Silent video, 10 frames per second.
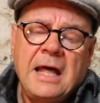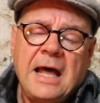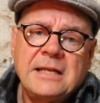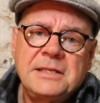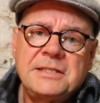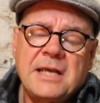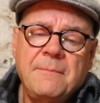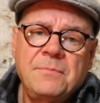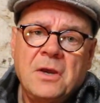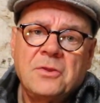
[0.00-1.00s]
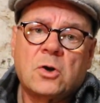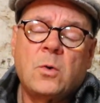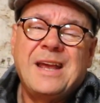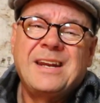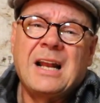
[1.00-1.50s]
And they're
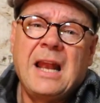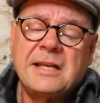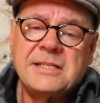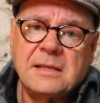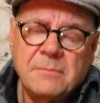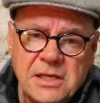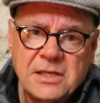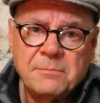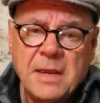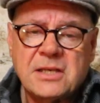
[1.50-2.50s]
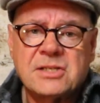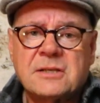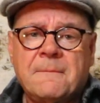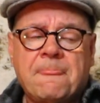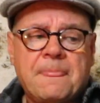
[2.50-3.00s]
quite an eclectic
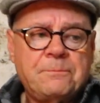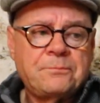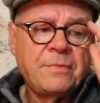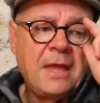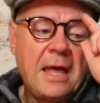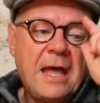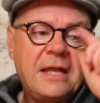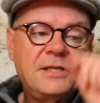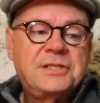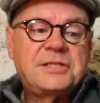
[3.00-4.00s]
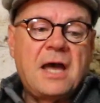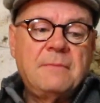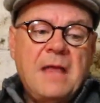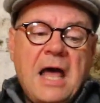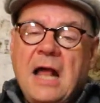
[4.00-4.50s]
mix. And
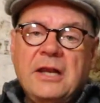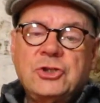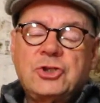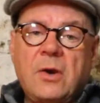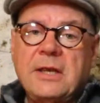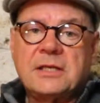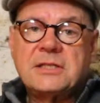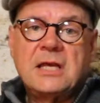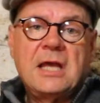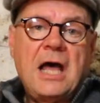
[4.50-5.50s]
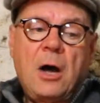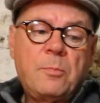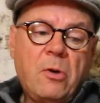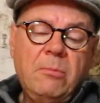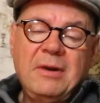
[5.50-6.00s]
I'll enjoy it.
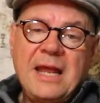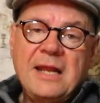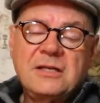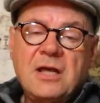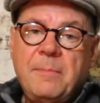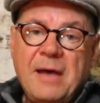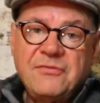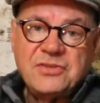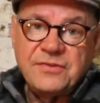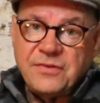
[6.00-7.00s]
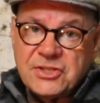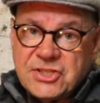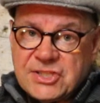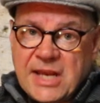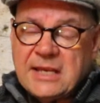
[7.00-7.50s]
I'll probably end up after the first
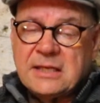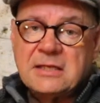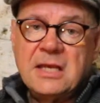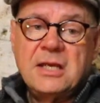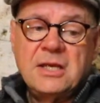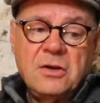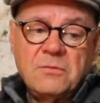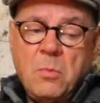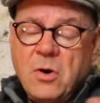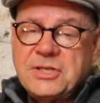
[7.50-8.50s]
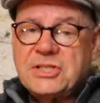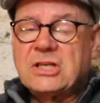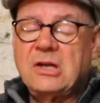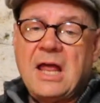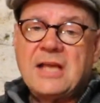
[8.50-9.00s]
or second
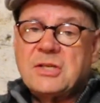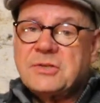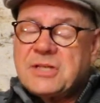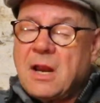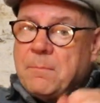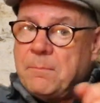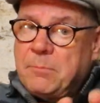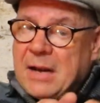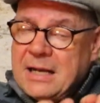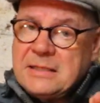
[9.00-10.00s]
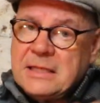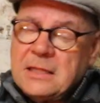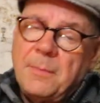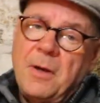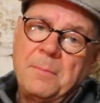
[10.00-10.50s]
modest glass, I'll start blending
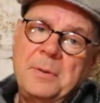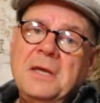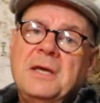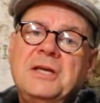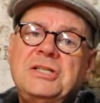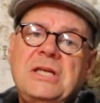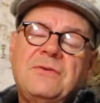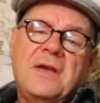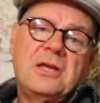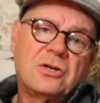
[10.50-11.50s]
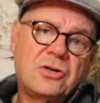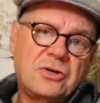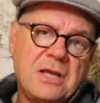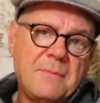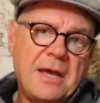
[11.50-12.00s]
them up, see if I can
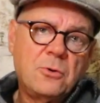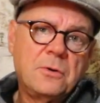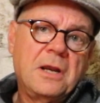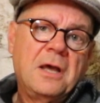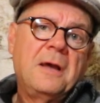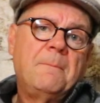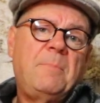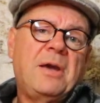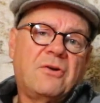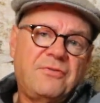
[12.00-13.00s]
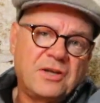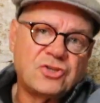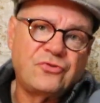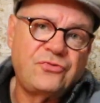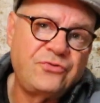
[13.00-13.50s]
create my own
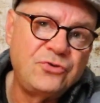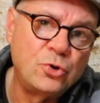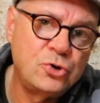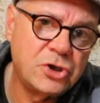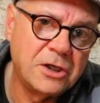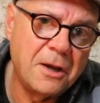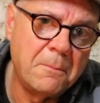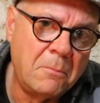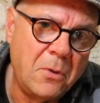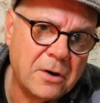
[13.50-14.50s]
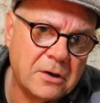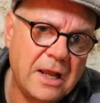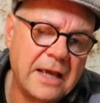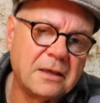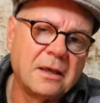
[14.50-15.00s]
perfect fusion
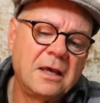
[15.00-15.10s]
Mortlach.